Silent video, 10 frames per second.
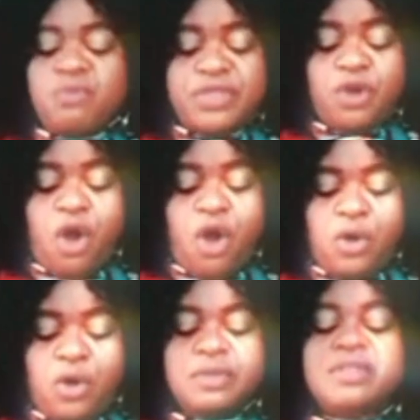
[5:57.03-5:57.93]

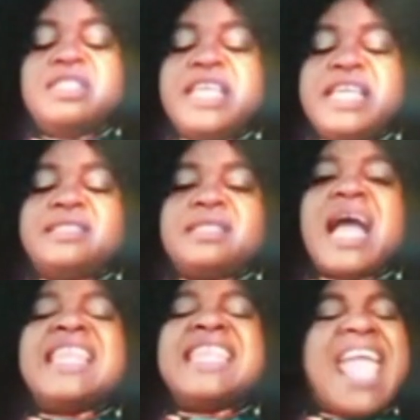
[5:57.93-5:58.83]

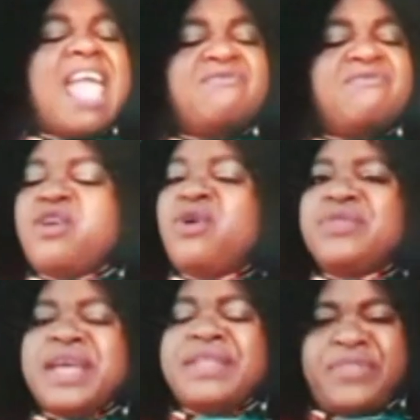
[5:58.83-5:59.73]
and every
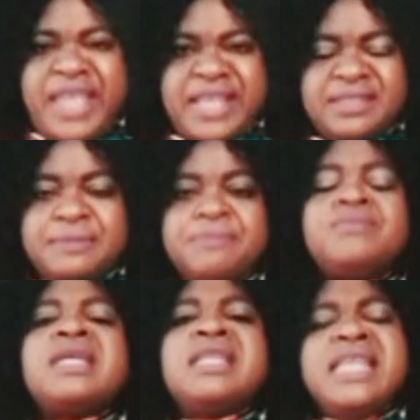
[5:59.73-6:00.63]
other thing.
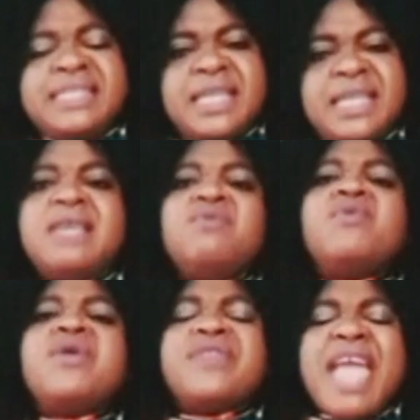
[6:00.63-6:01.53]
Listen,
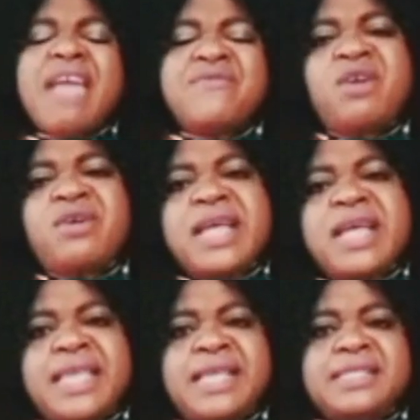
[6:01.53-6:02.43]
with every
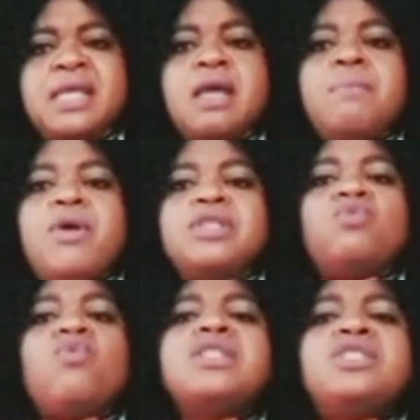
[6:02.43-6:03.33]
other thing.
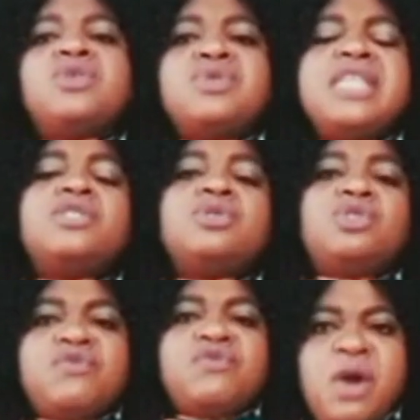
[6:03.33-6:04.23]
But what you need to
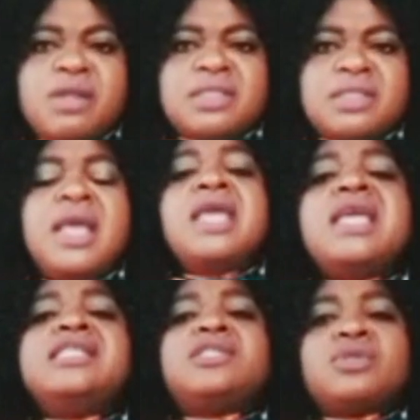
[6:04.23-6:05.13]
do first
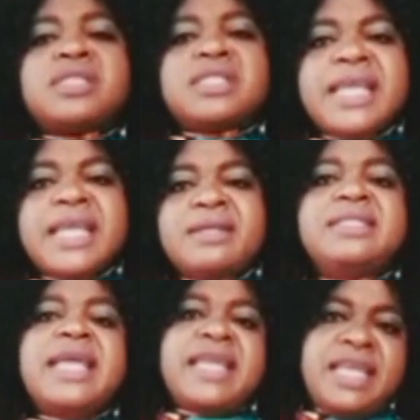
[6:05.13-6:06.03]
is to seek
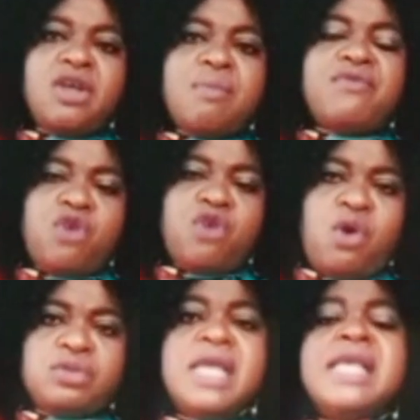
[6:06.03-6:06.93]
the kingdom of
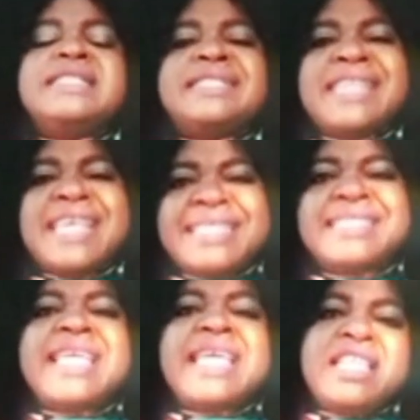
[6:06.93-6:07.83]
God.
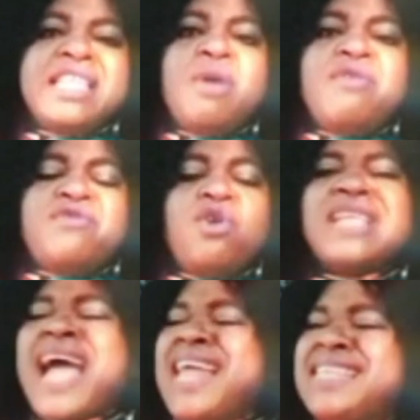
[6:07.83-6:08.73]
Seek the kingdom of
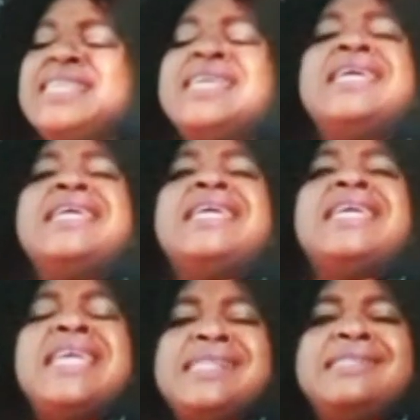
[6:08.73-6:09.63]
God and
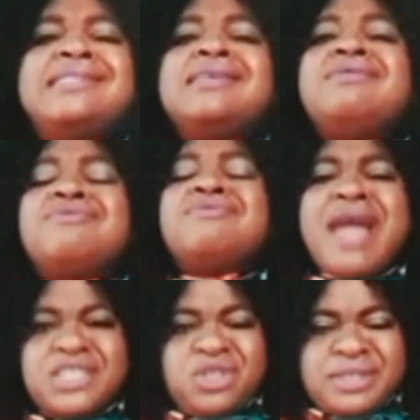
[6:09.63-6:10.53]
his
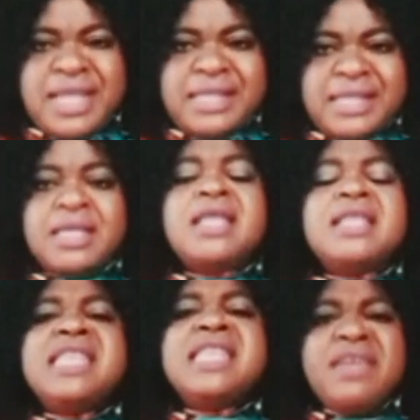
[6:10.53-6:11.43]
righteousness.
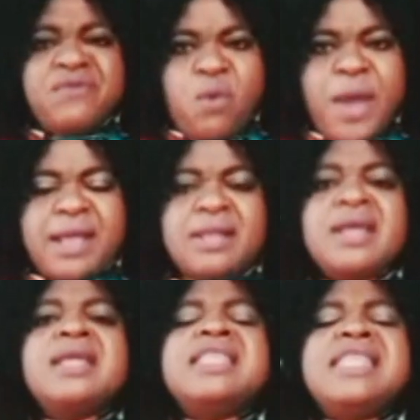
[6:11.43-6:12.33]
Live well.
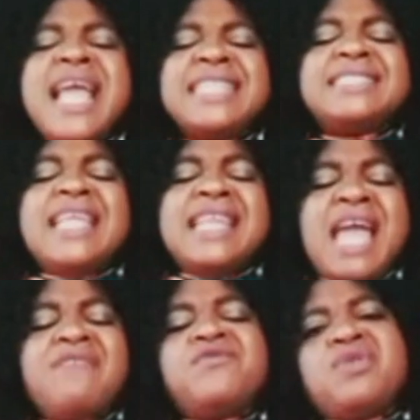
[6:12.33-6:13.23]
Let the
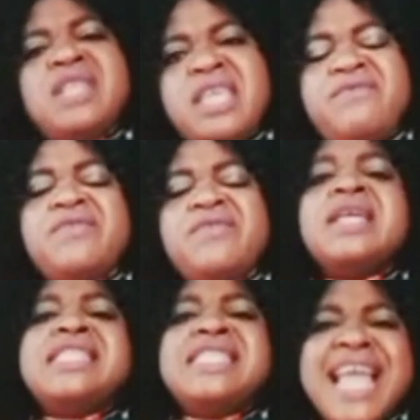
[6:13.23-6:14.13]
life you live,
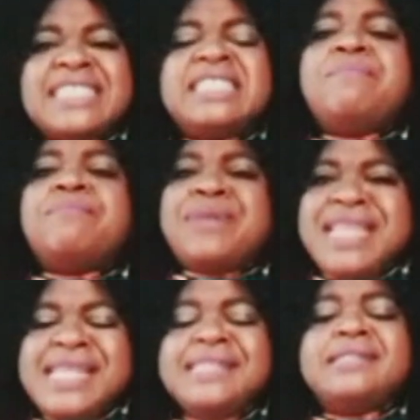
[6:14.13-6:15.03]
let it
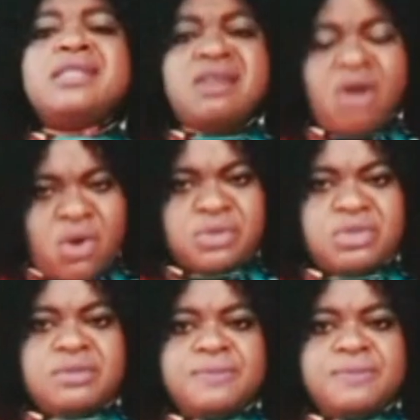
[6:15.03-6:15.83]
please God.